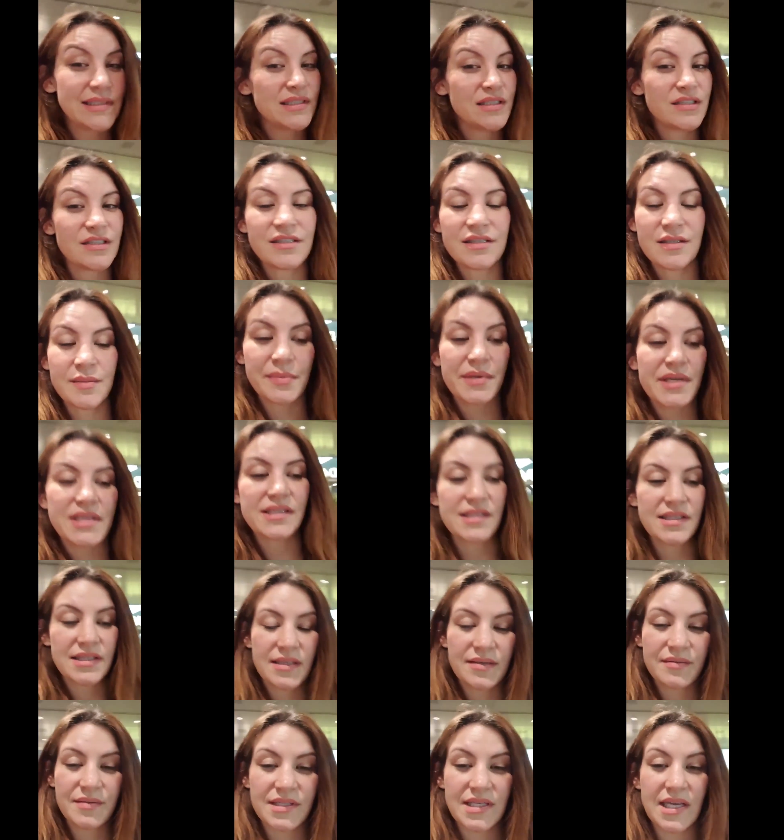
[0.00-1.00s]
She's a beast.
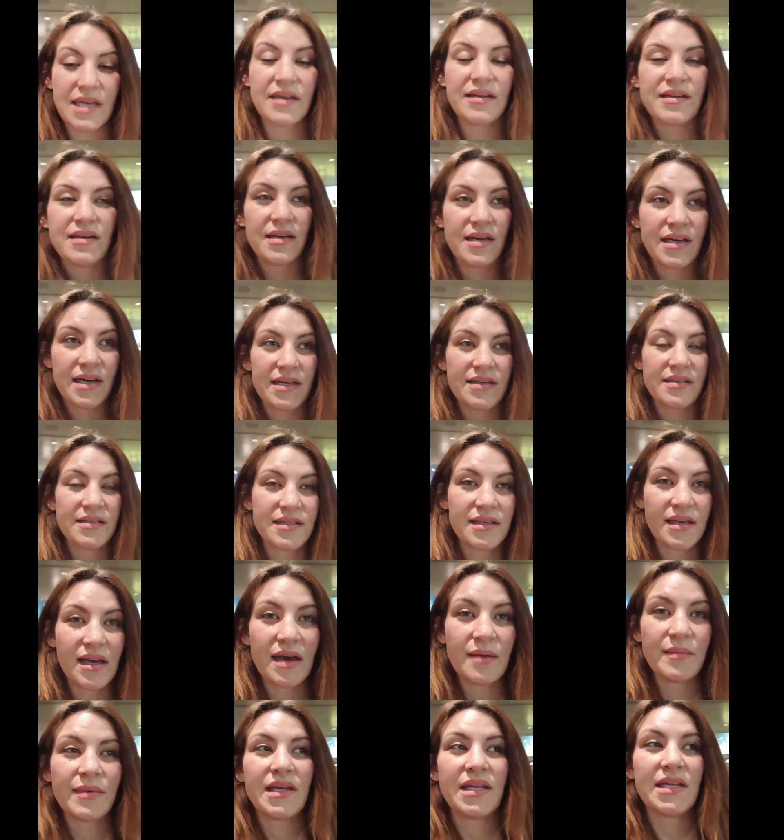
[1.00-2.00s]
I was telling you guys.
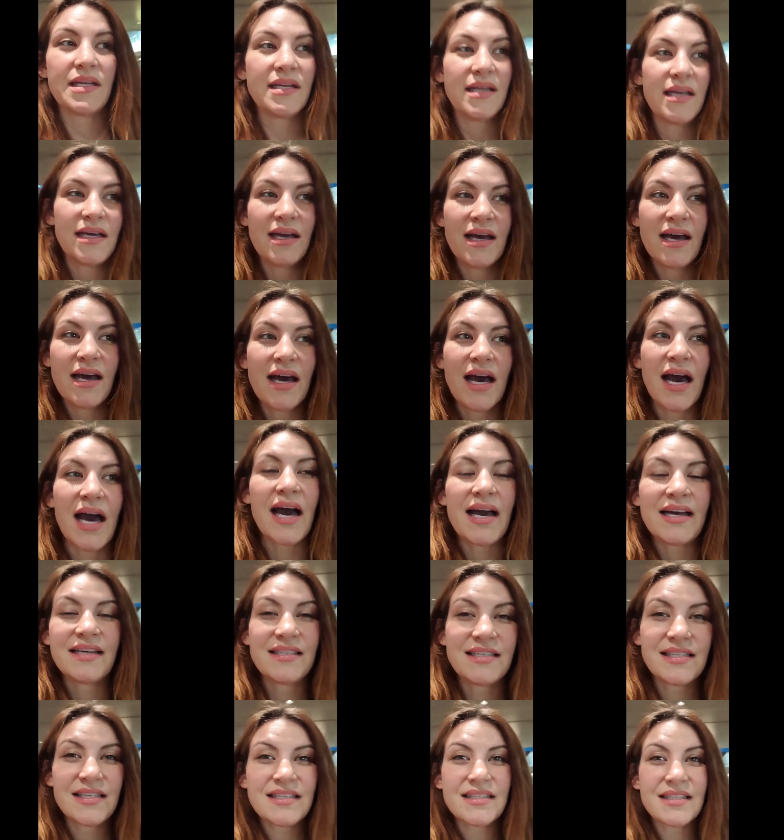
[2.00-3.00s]
I mean, I
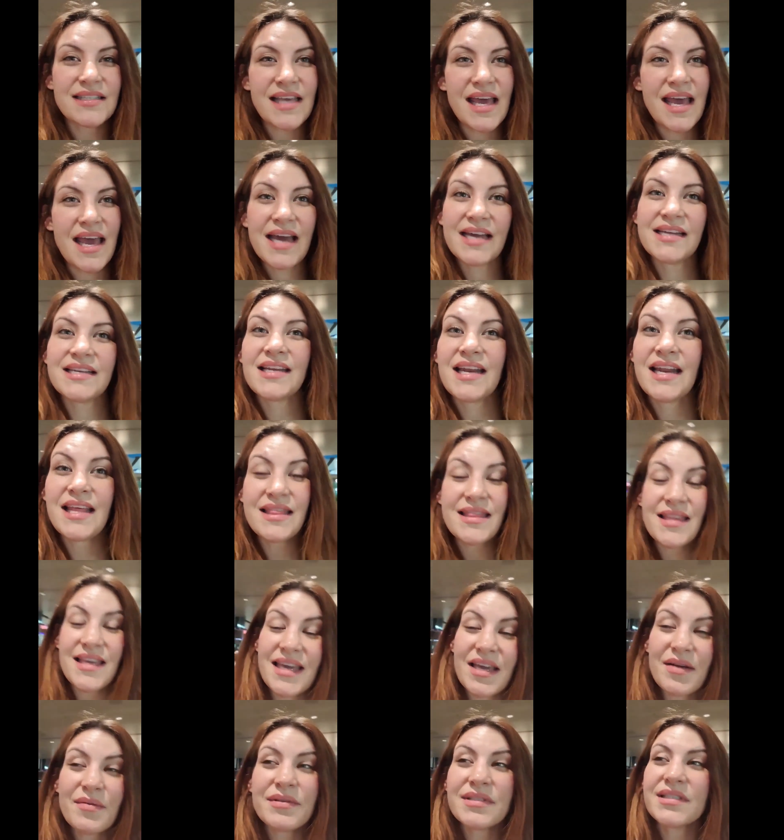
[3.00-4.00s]
did say I didn't
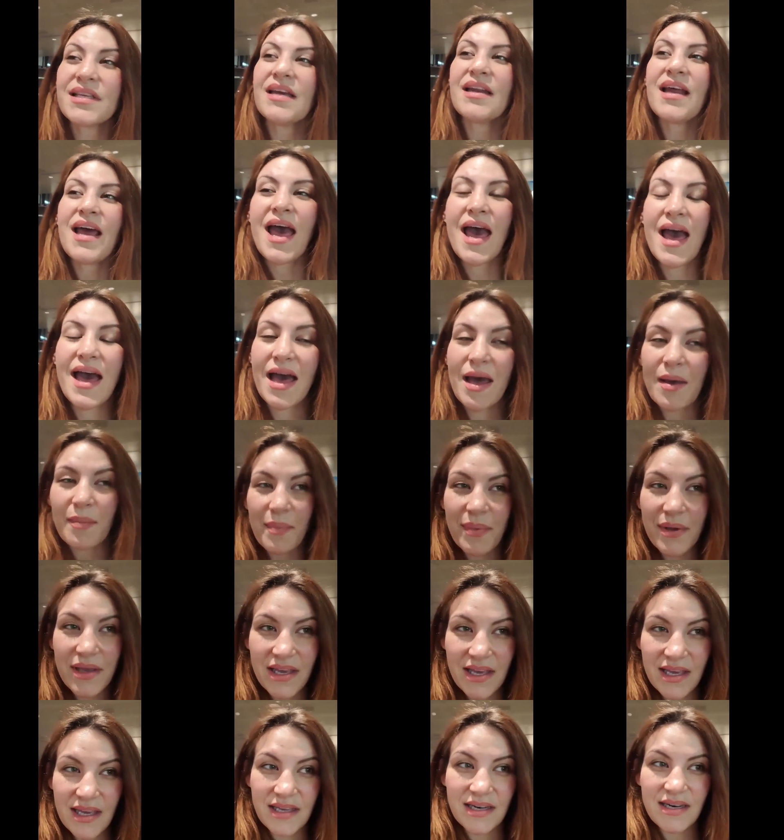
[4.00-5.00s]
think it was gonna
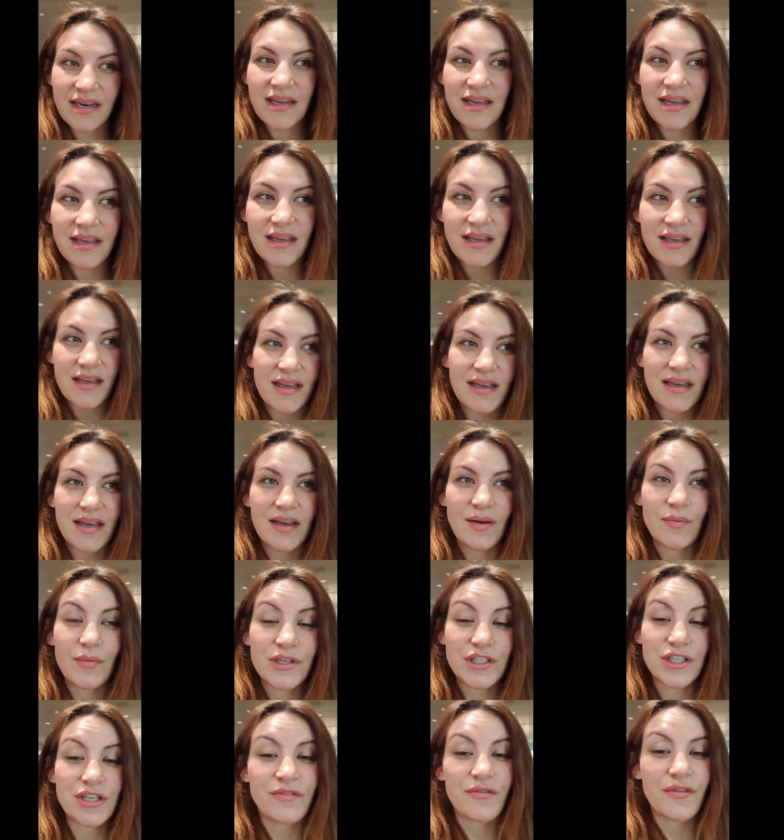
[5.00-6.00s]
happen
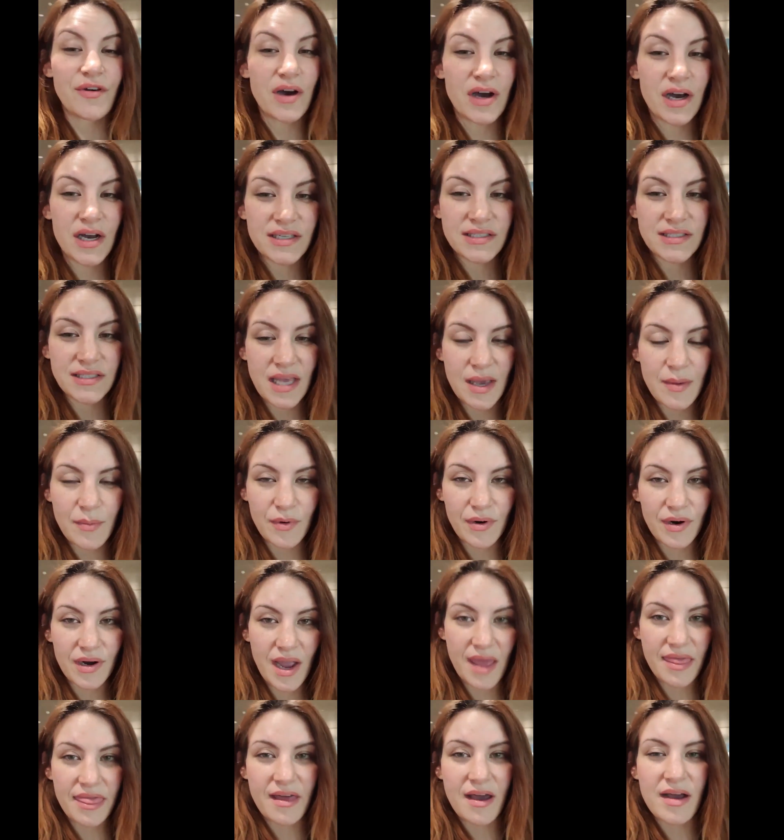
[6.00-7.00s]
when she fought
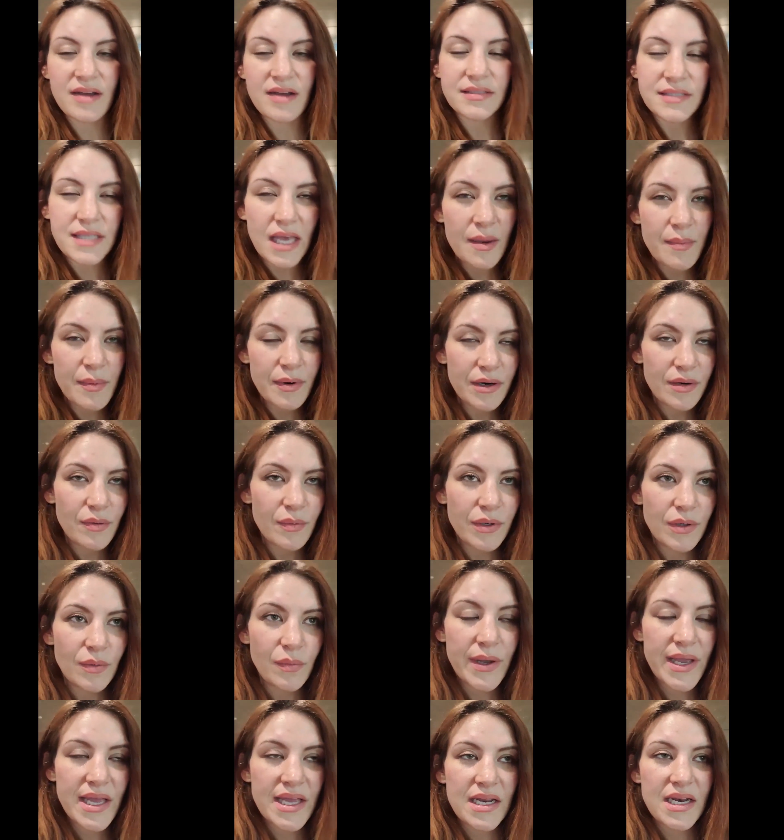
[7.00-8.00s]
Cyborg. I thought Cyborg would
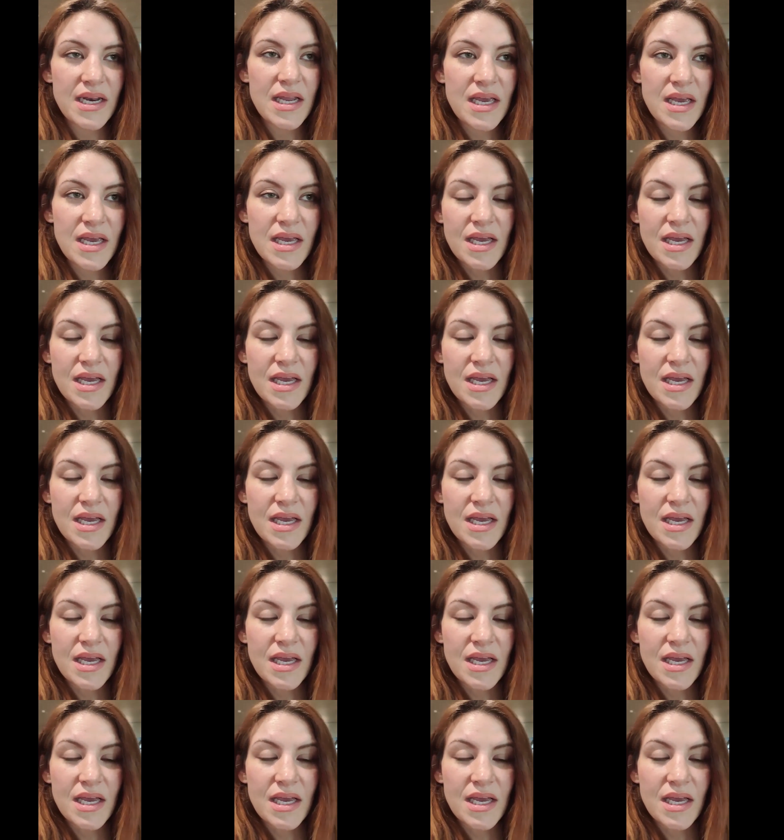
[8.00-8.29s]
win,